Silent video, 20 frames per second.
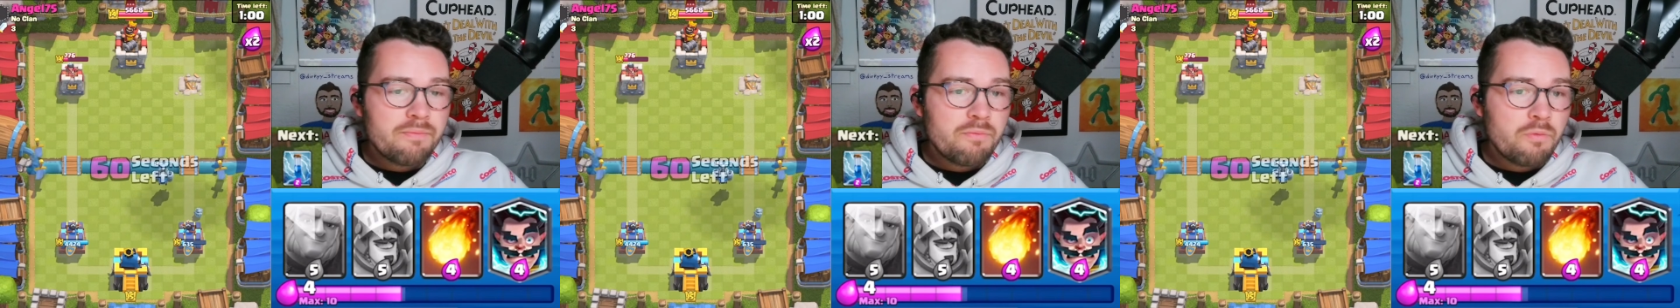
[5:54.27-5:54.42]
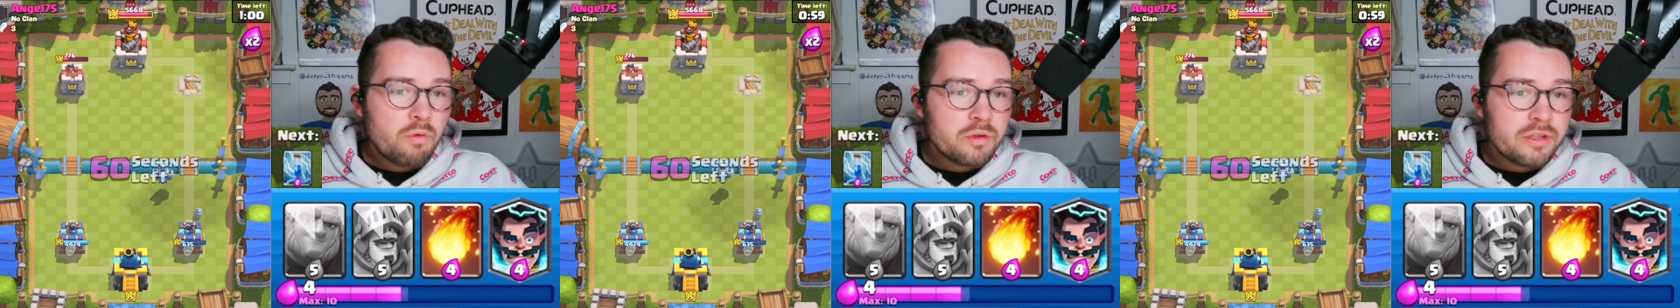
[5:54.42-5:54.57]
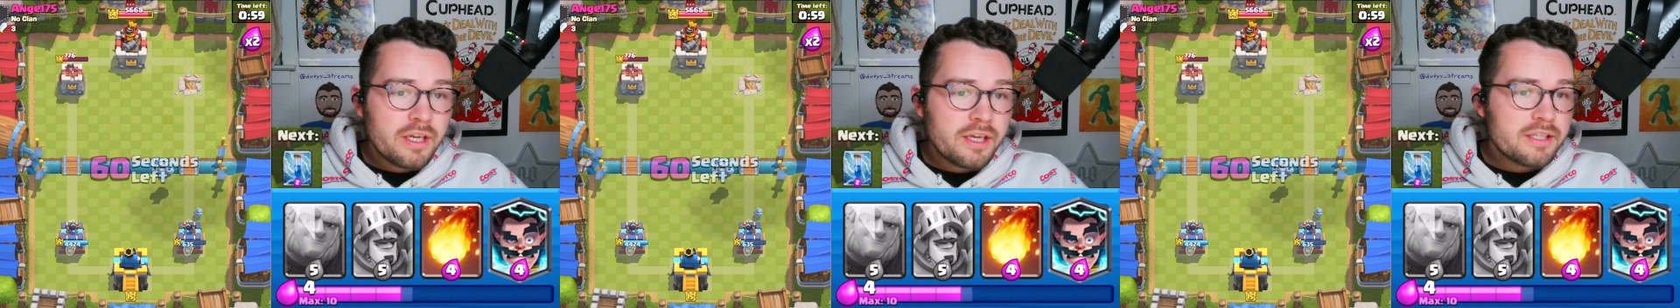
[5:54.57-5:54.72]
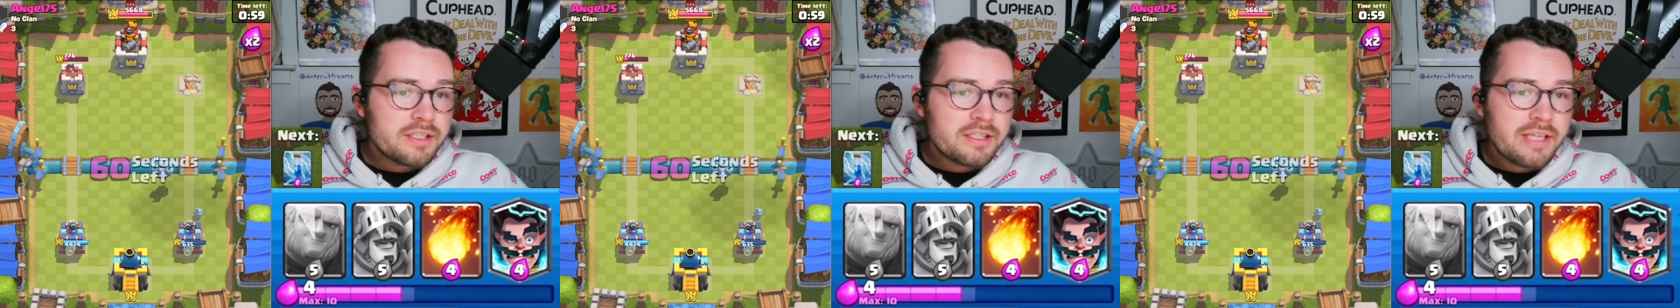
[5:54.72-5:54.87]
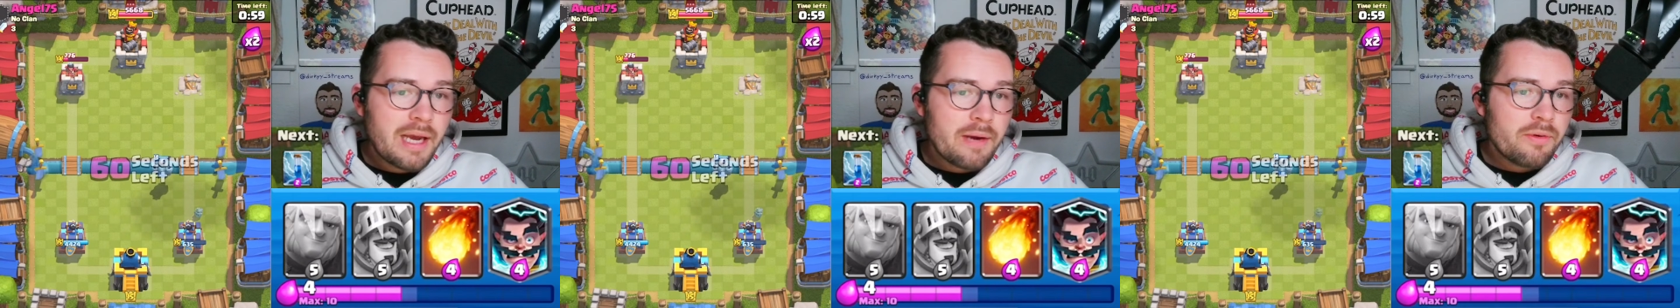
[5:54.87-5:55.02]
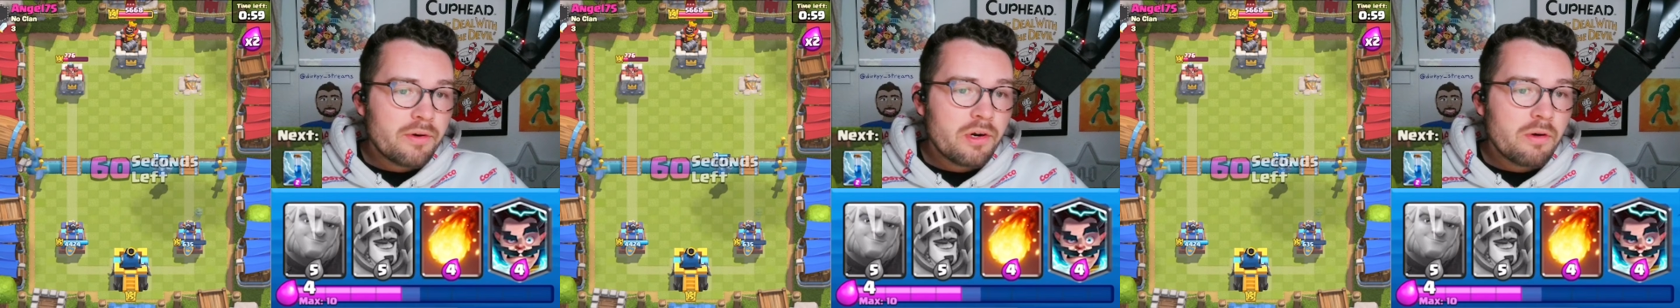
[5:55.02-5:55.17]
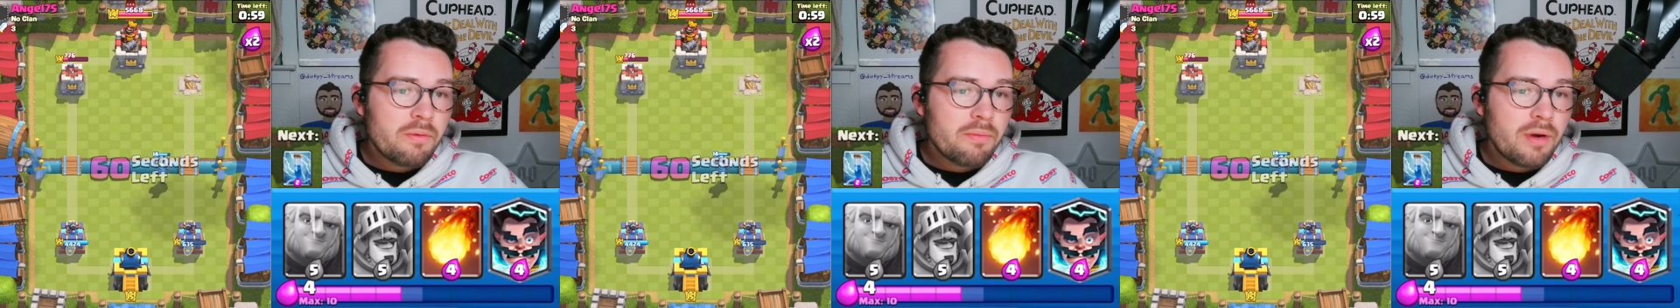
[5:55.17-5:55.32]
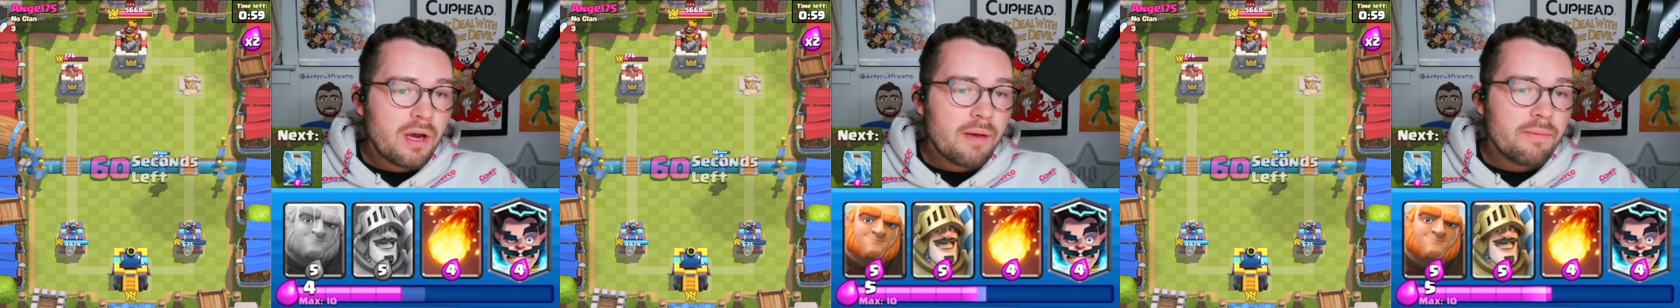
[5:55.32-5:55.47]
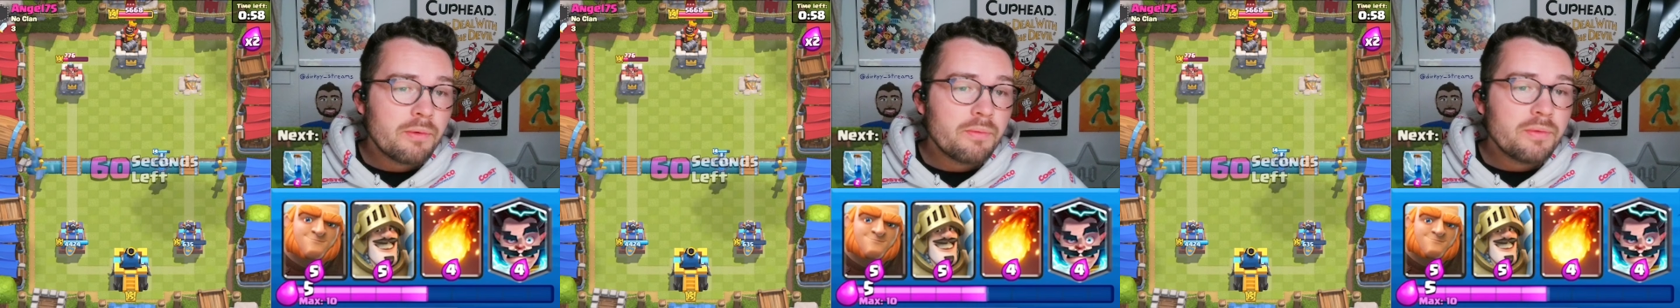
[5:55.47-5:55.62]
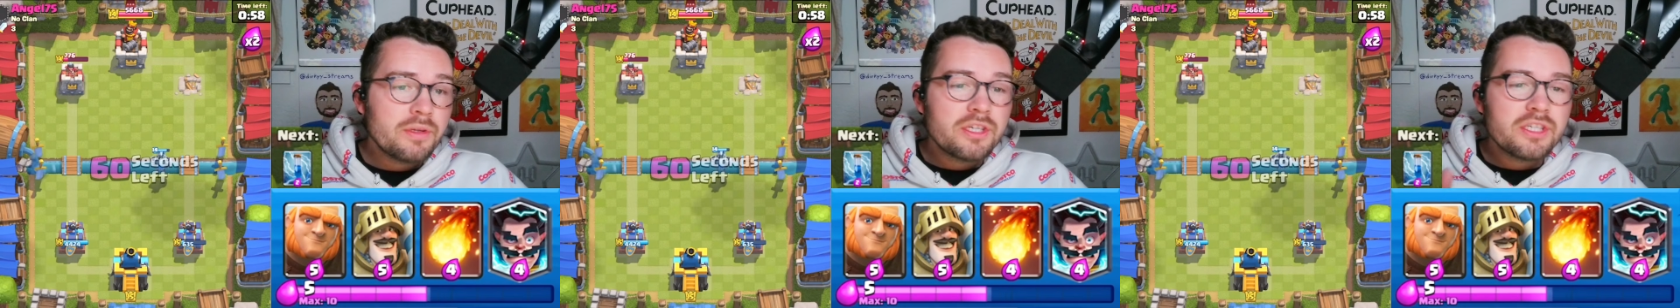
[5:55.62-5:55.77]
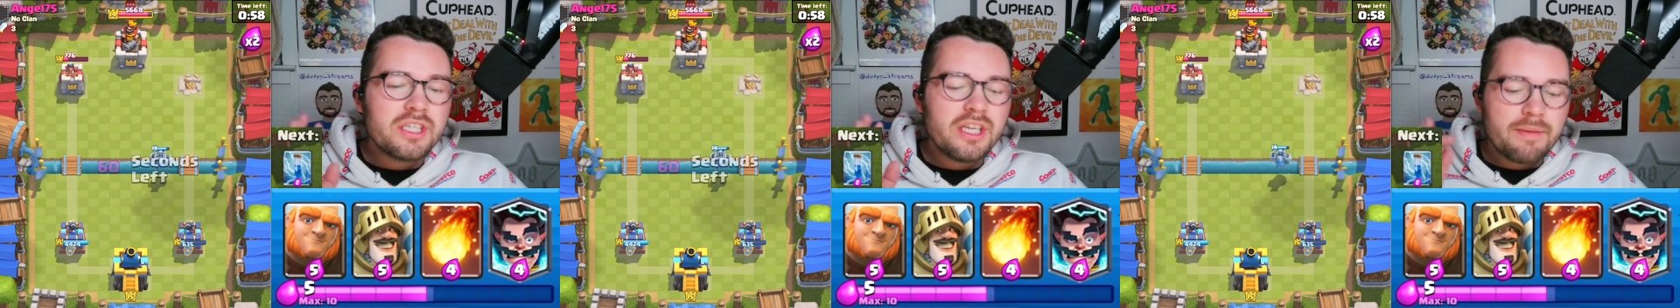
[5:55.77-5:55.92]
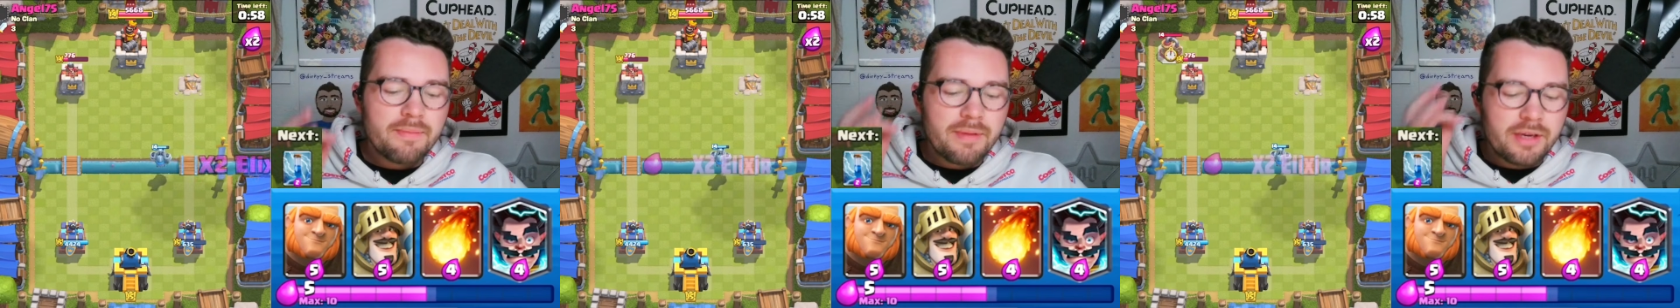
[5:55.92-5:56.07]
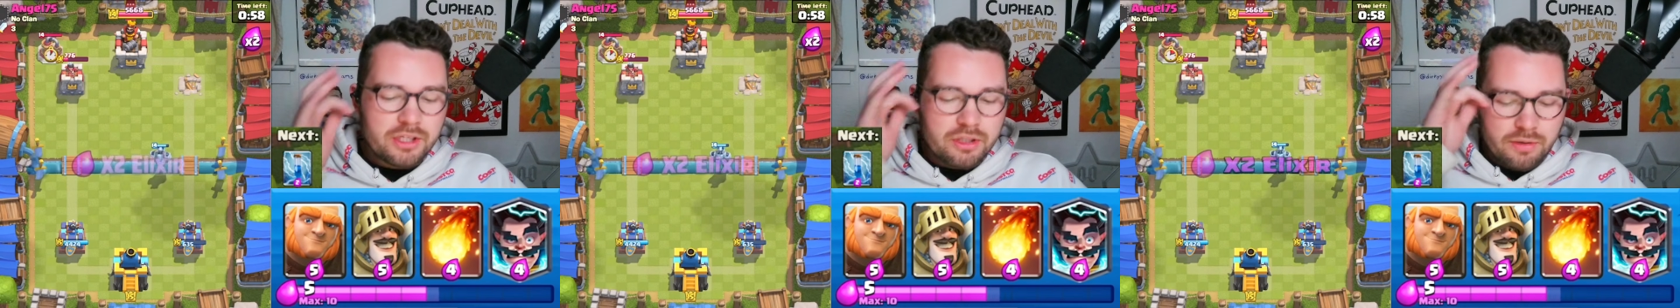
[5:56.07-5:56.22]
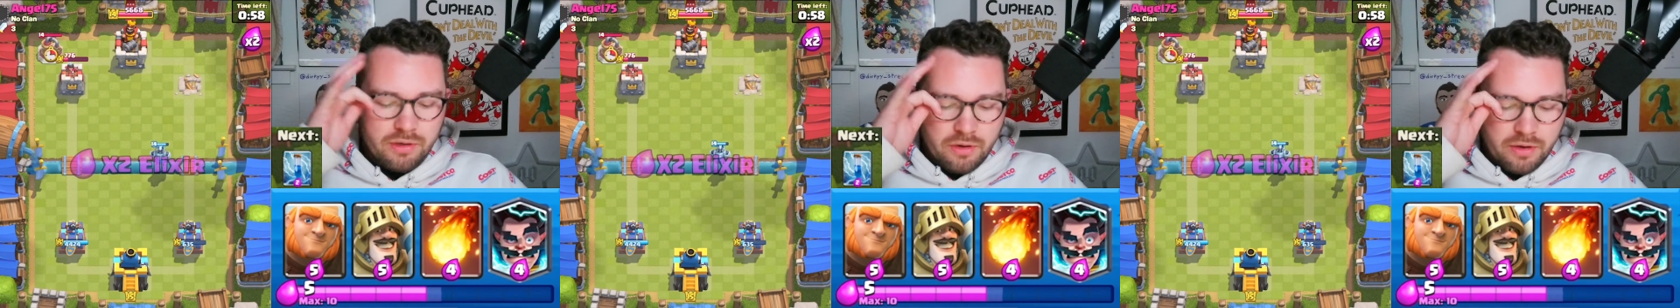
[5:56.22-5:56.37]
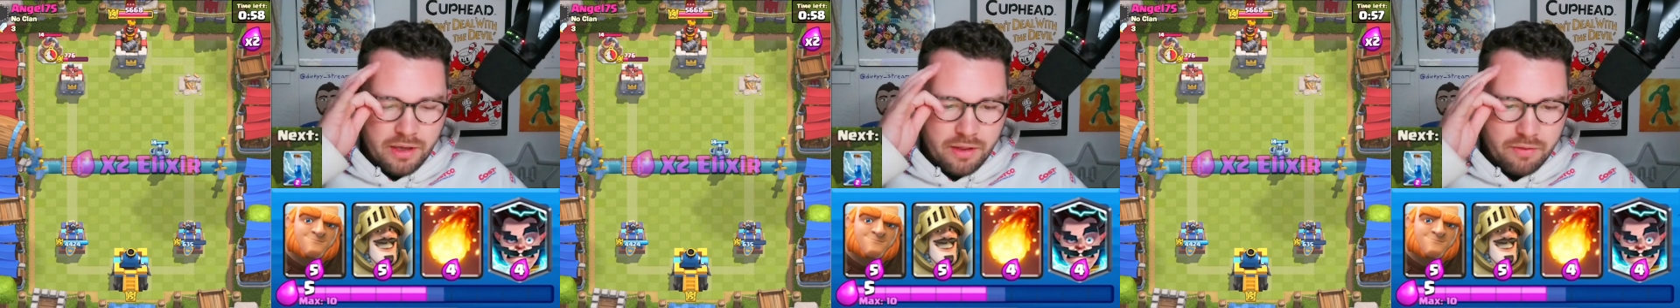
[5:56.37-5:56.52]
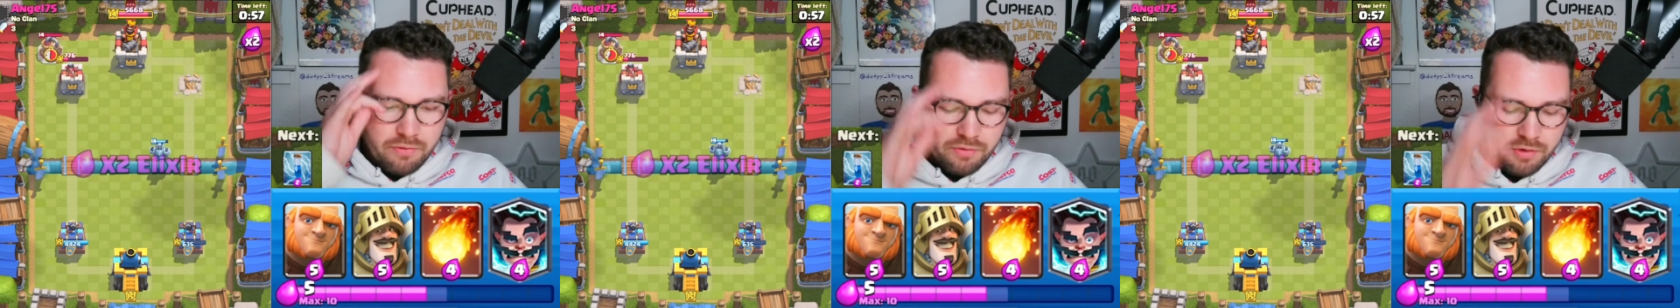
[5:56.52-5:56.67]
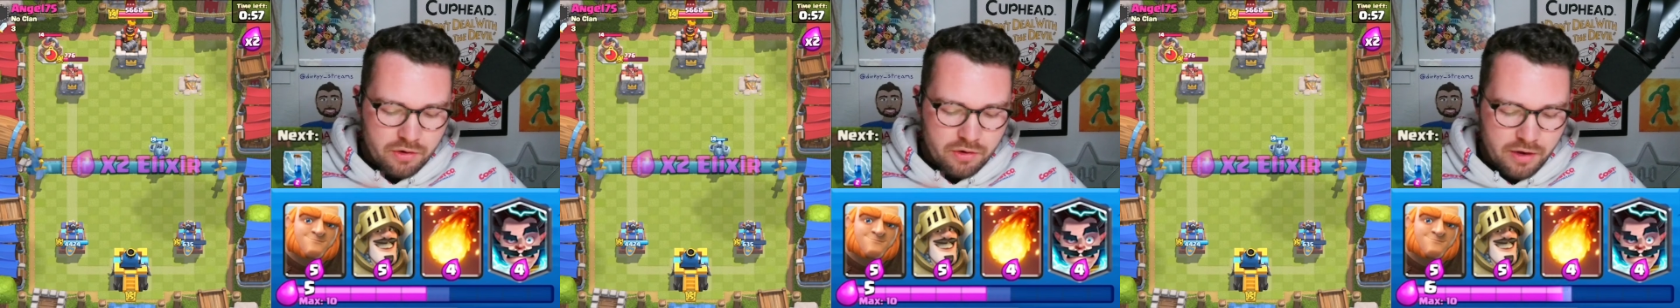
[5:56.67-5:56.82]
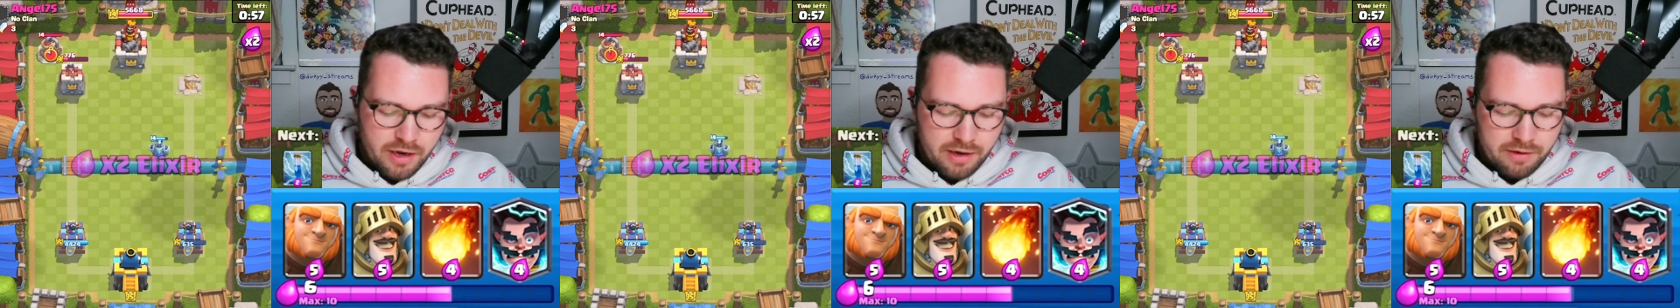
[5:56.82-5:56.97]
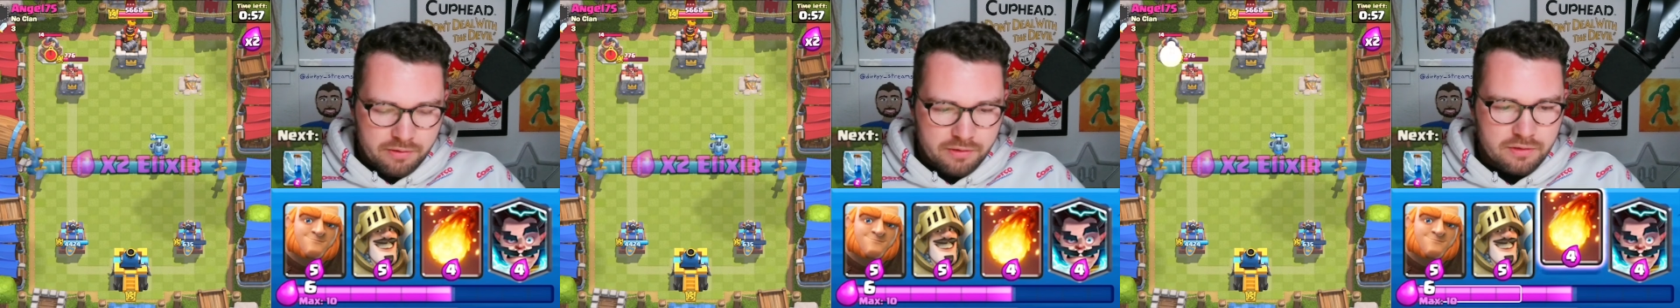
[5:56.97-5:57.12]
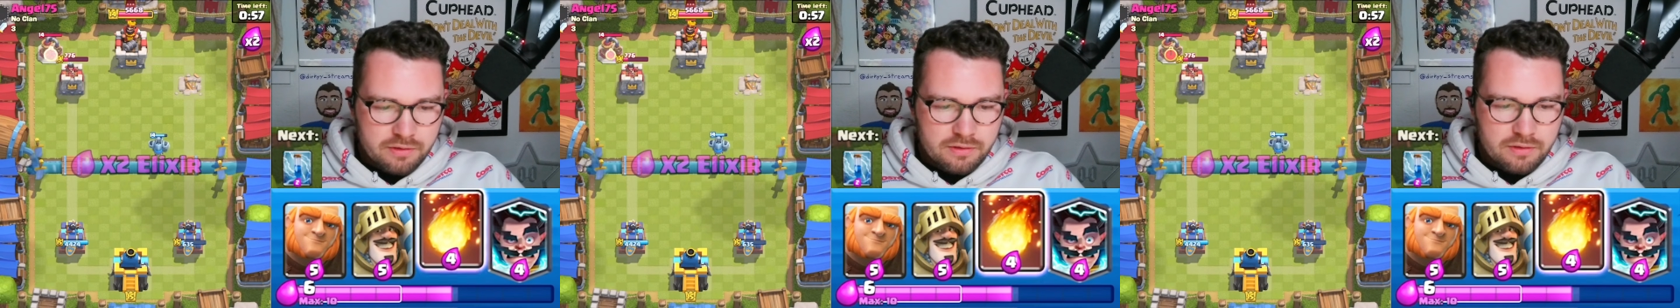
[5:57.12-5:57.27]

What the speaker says: we'll take his tower, no problem. We just need to make sure we don't get 3 crown.